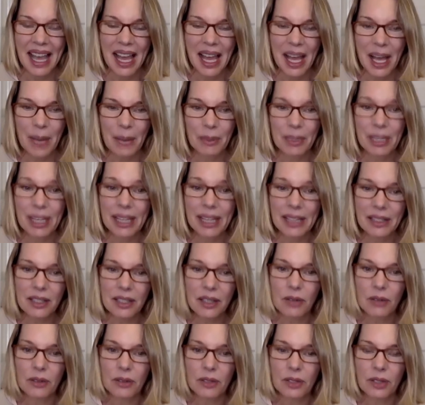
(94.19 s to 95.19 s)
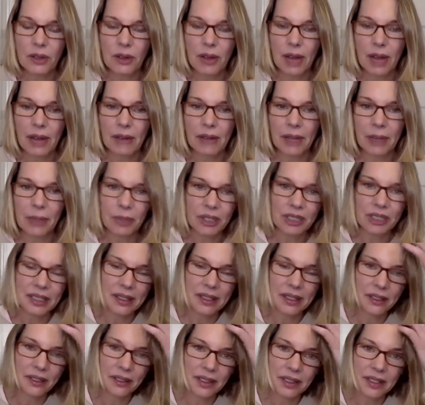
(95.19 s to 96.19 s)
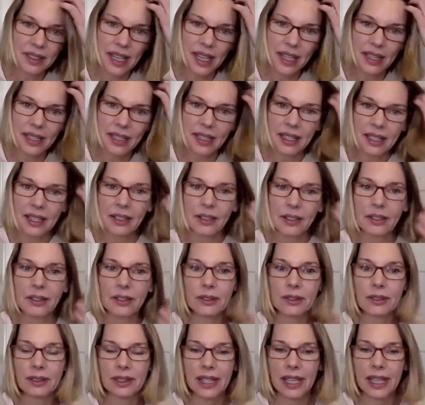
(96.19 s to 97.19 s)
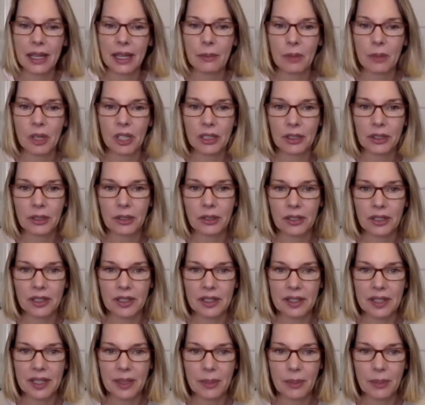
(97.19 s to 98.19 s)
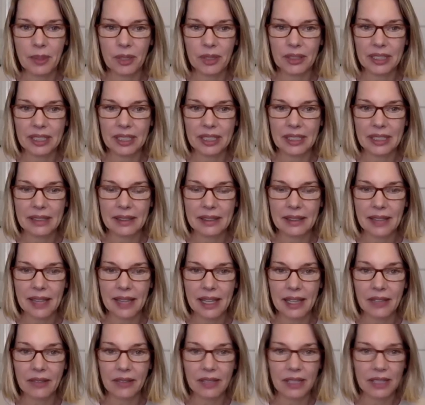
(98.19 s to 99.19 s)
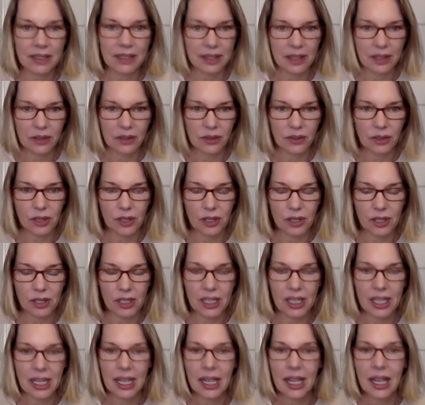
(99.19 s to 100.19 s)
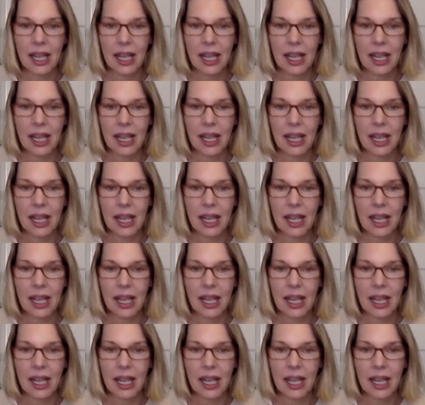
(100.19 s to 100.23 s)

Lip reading: So I write books that are set in landmark New York City buildings like Grand Central,